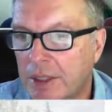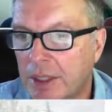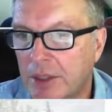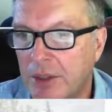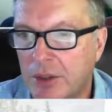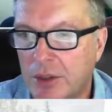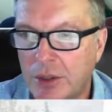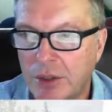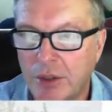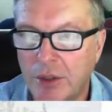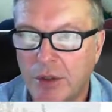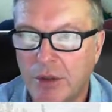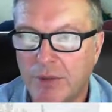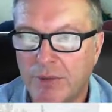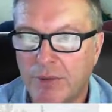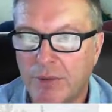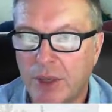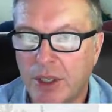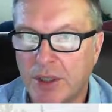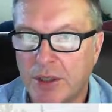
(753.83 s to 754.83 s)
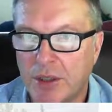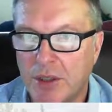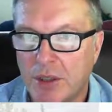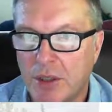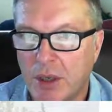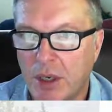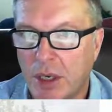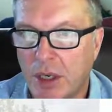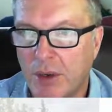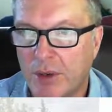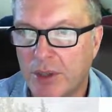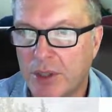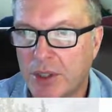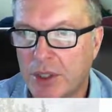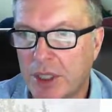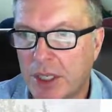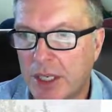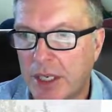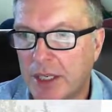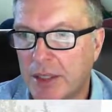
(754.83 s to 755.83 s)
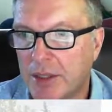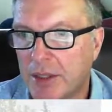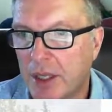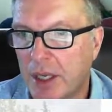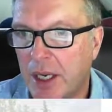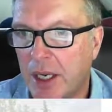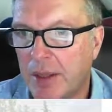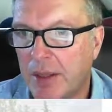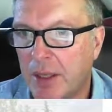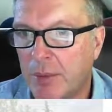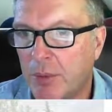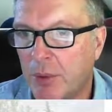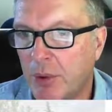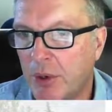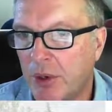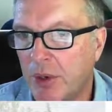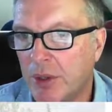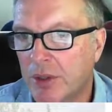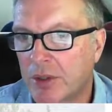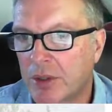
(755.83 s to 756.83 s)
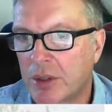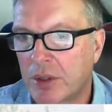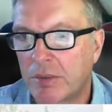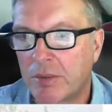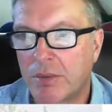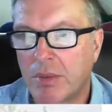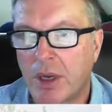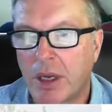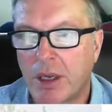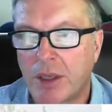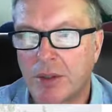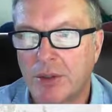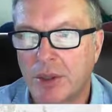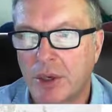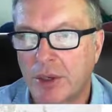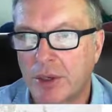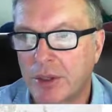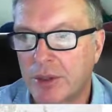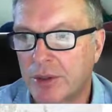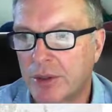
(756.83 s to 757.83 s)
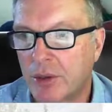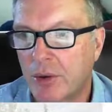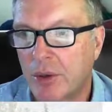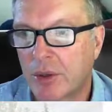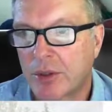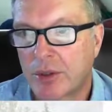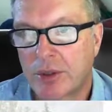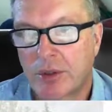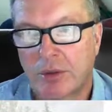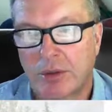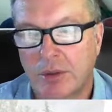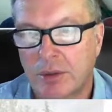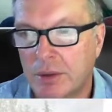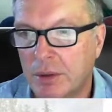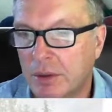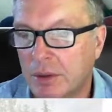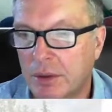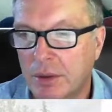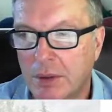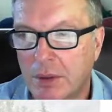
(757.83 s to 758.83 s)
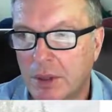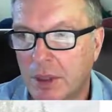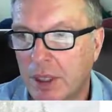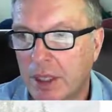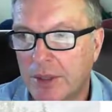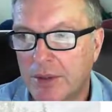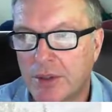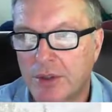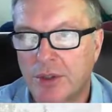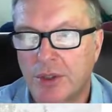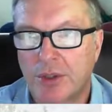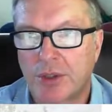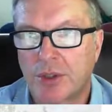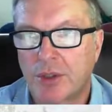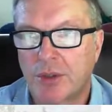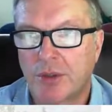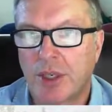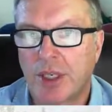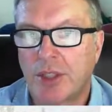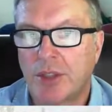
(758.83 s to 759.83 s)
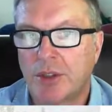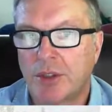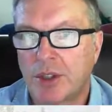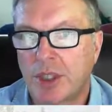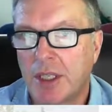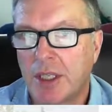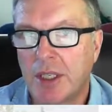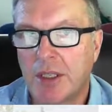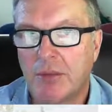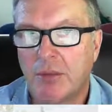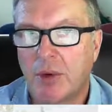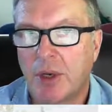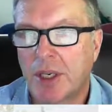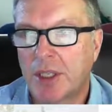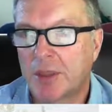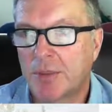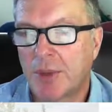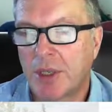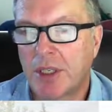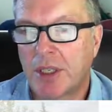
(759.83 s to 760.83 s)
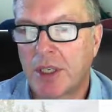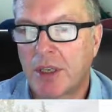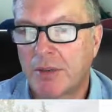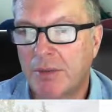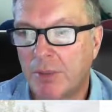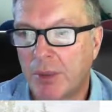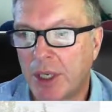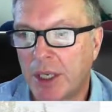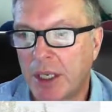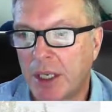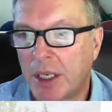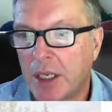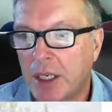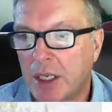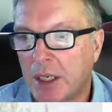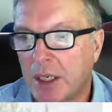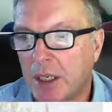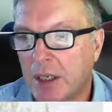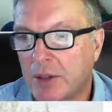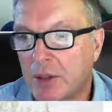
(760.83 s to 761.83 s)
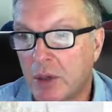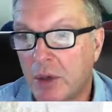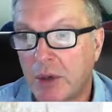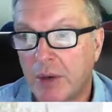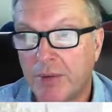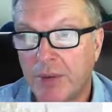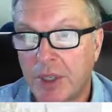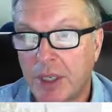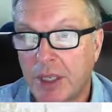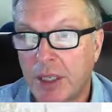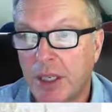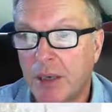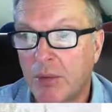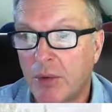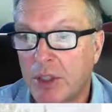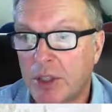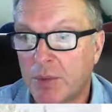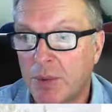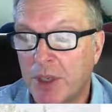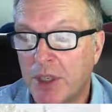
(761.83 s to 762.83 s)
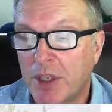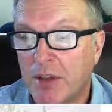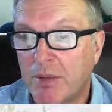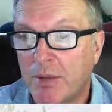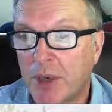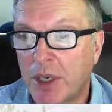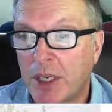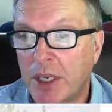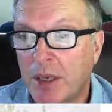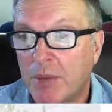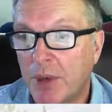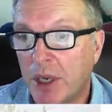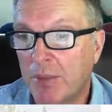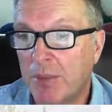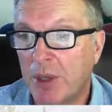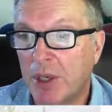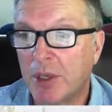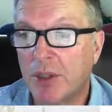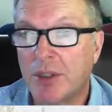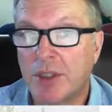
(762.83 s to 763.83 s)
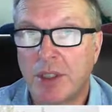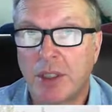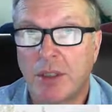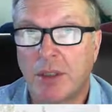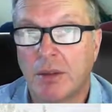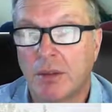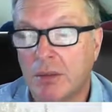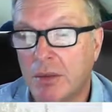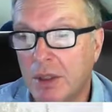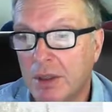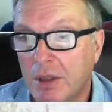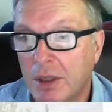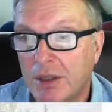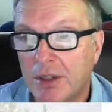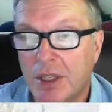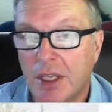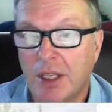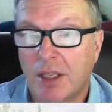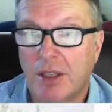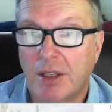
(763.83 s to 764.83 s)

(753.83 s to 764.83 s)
They didn't do the fronts or the sides, and they put on some darker doors. That's just strange. They didn't want to spend enough money. So if they didn't want to spend enough money, it might be a good deal.